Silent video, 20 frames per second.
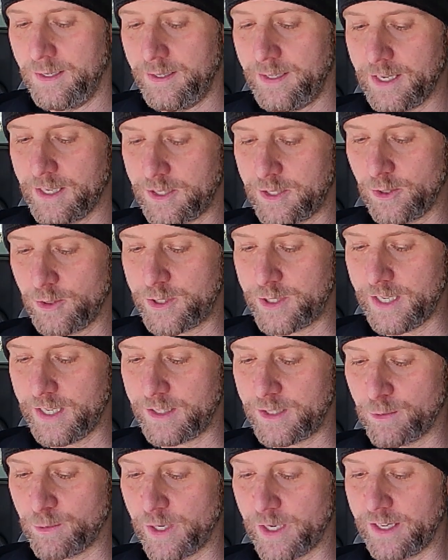they
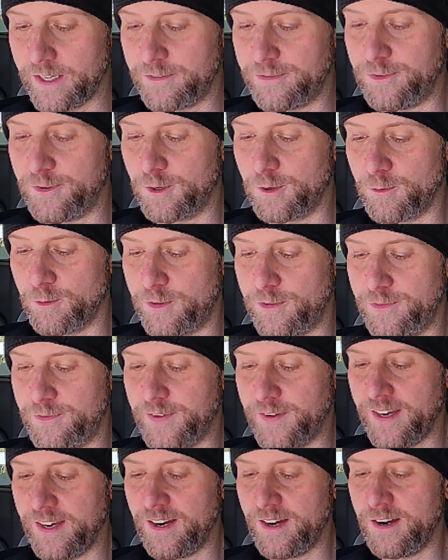associate the ringing phone with
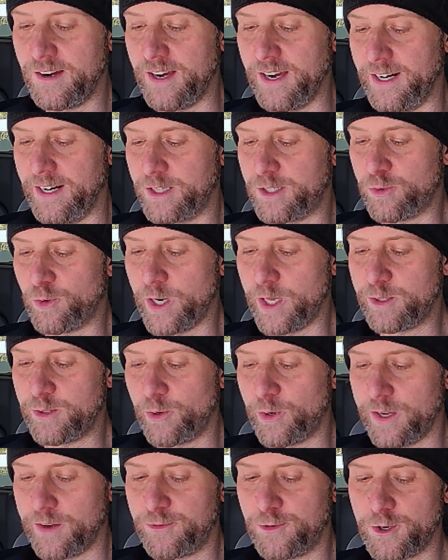fear, and a
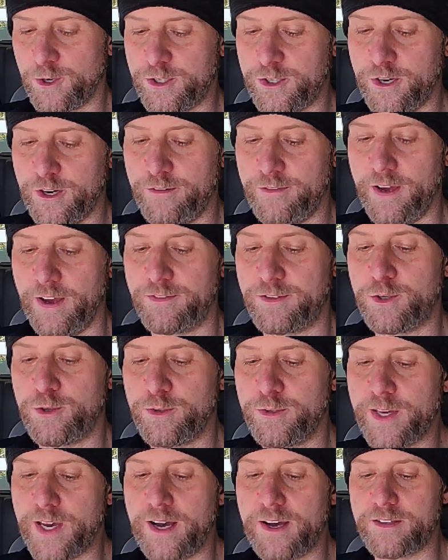2024 survey of
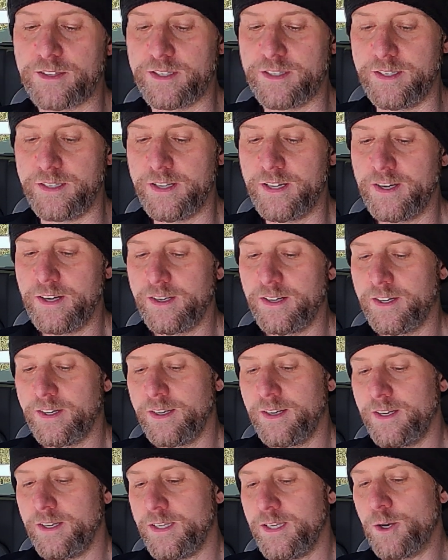2,000
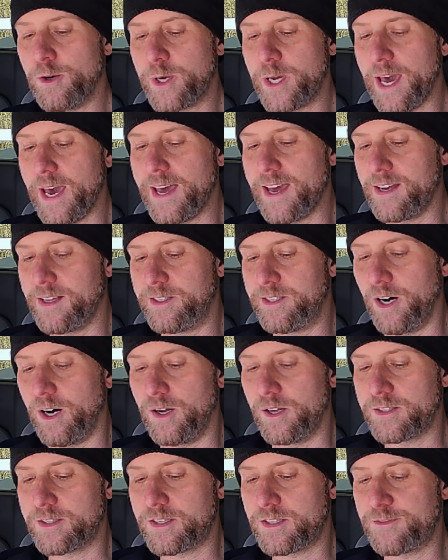UK
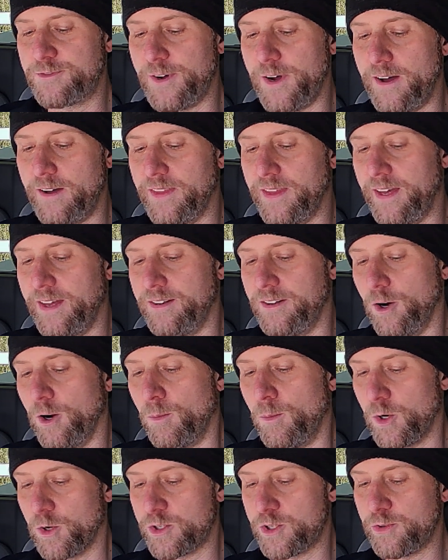adults found that
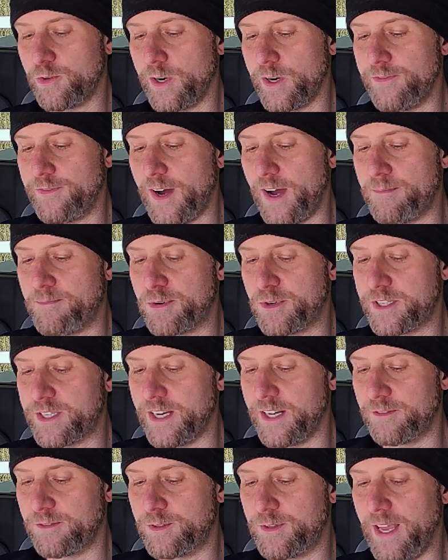almost
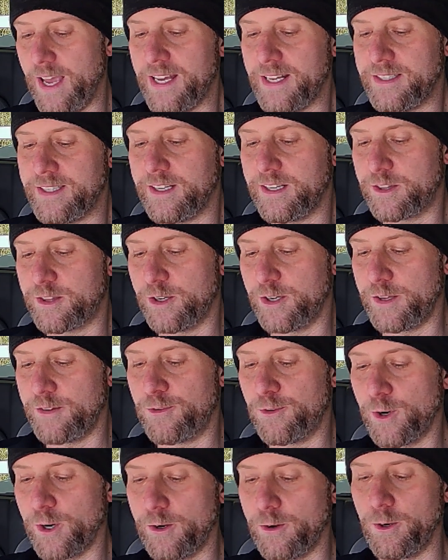25% of 18 to
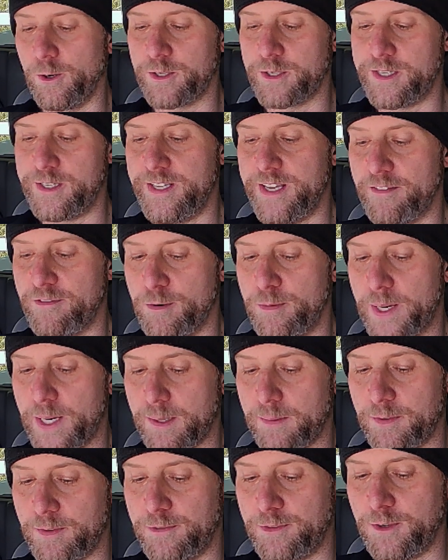34-year-olds never pick
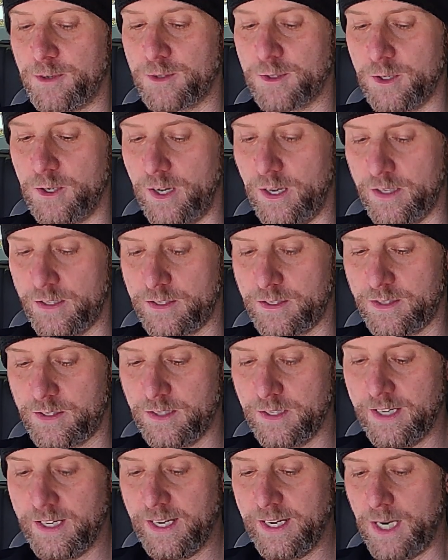up the phone calls.
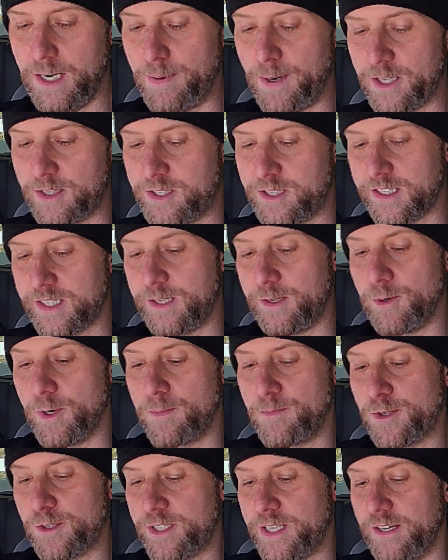And about
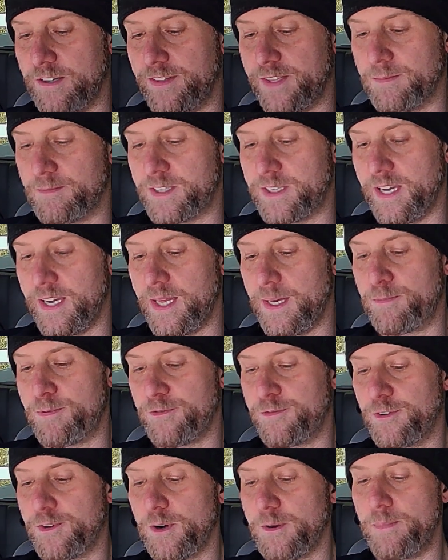61% of them say they
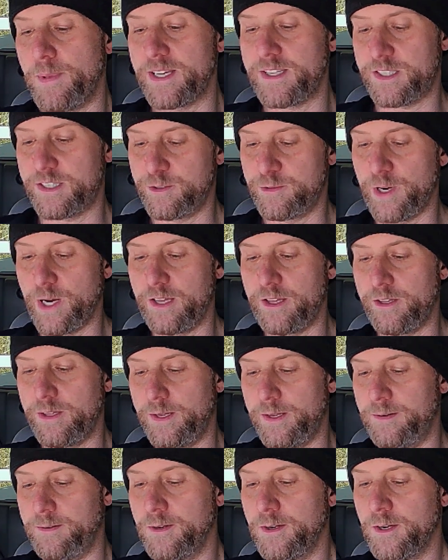prefer to message rather
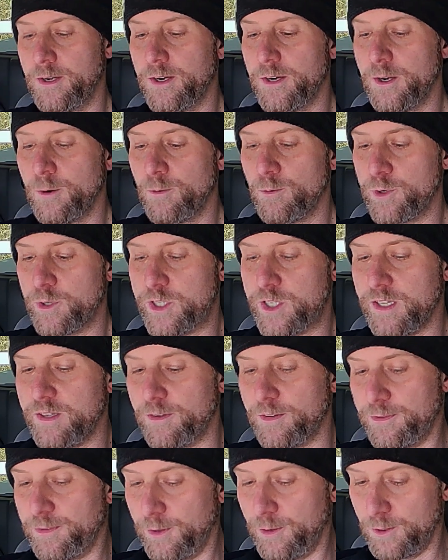than
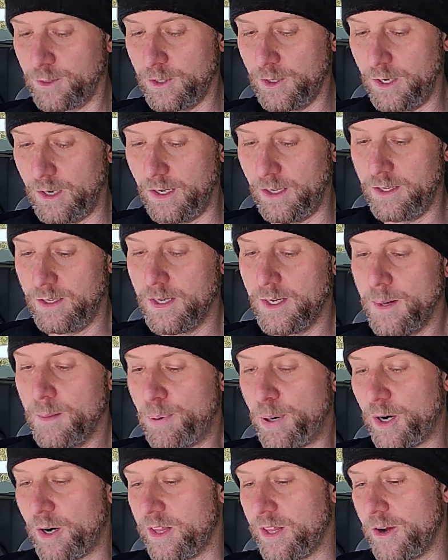receive a phone call.
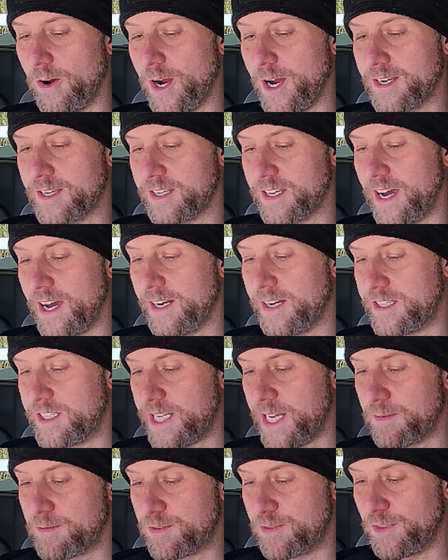Part of their anxiety
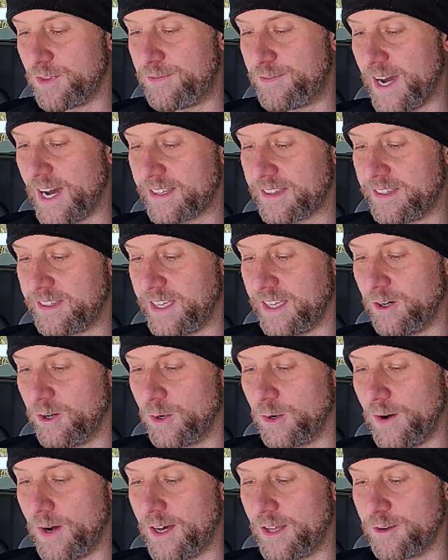stems from the fact that they
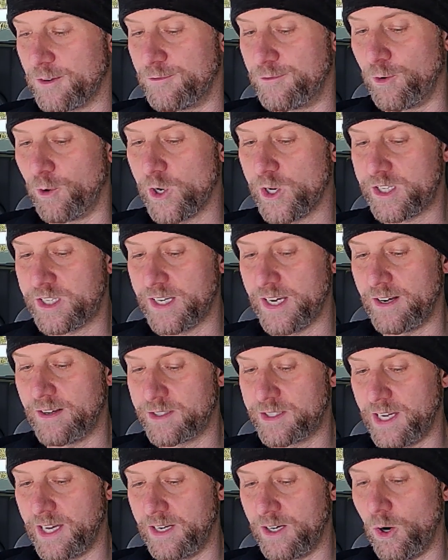don't know how their voice
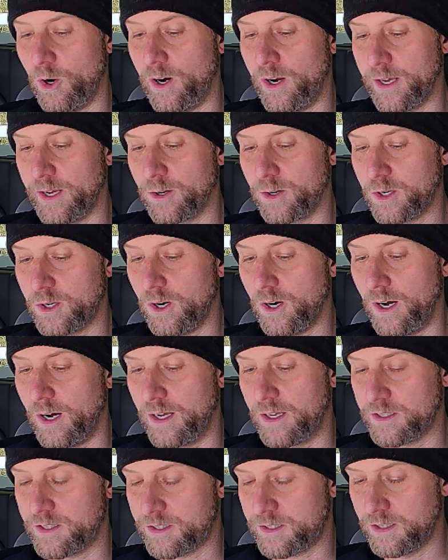sounds on audio
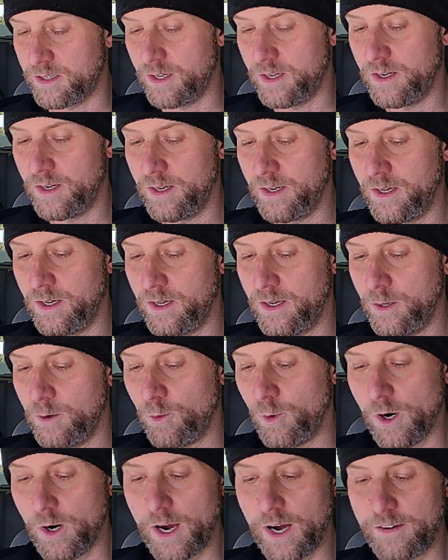calls,
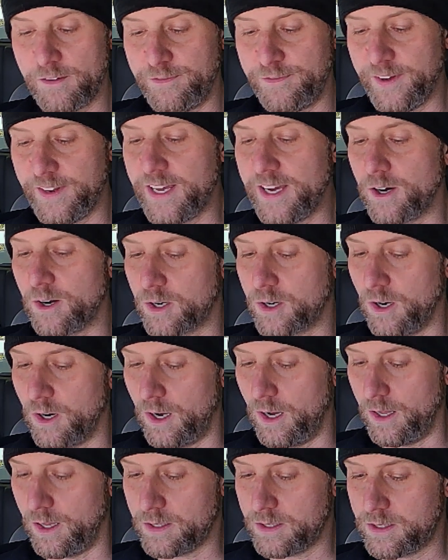where on video
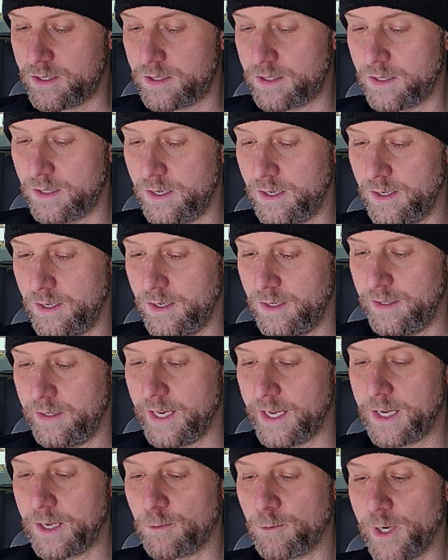calls,
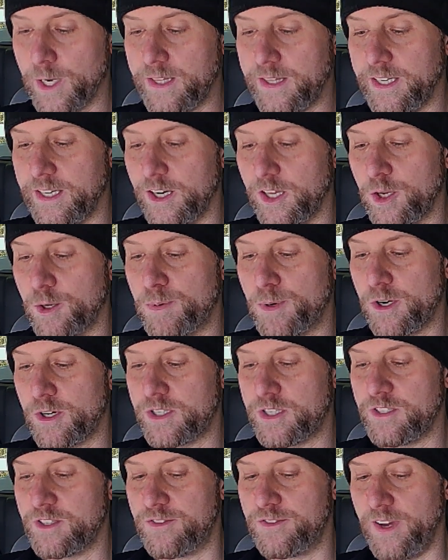they can read the other
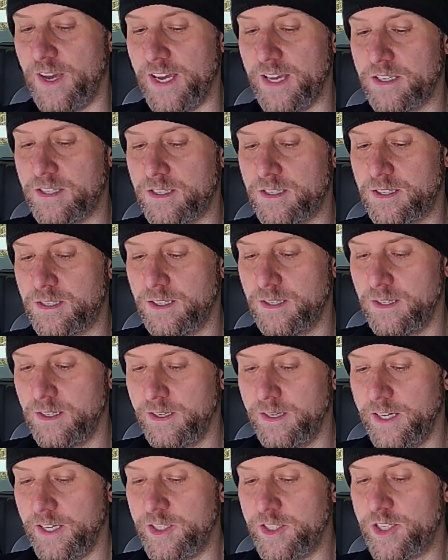person's face
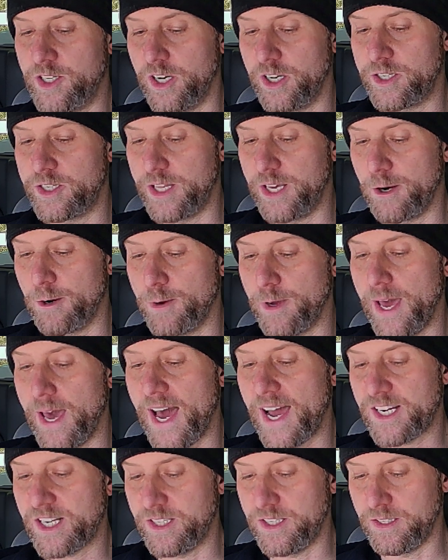and judge their
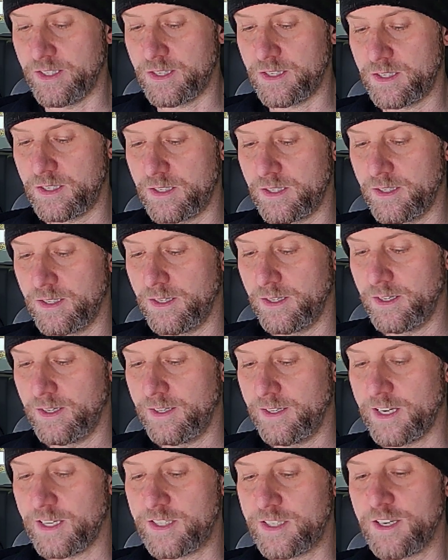reactions.
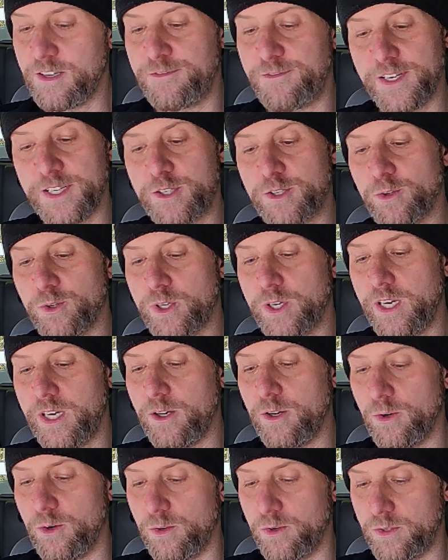They see visual
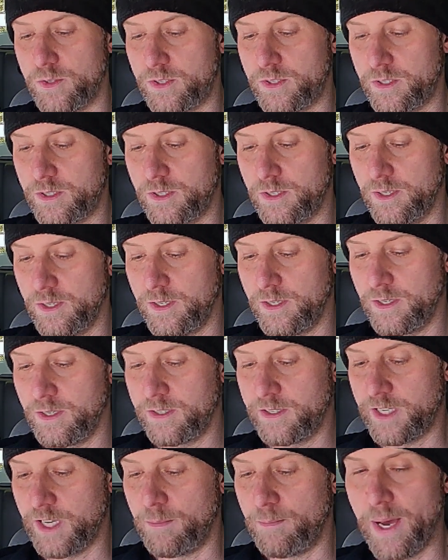cues,
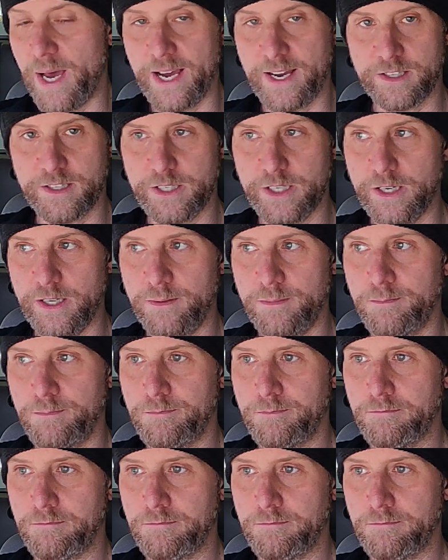said Baxter.